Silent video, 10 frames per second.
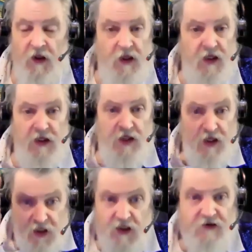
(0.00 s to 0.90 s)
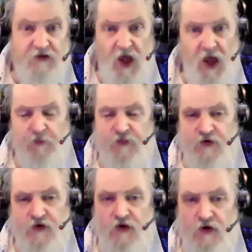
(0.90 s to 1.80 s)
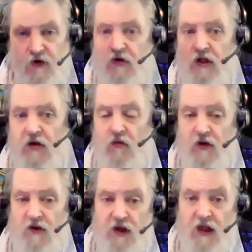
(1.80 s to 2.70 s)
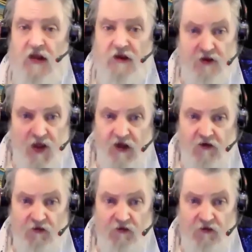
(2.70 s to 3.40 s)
it is absolutely within that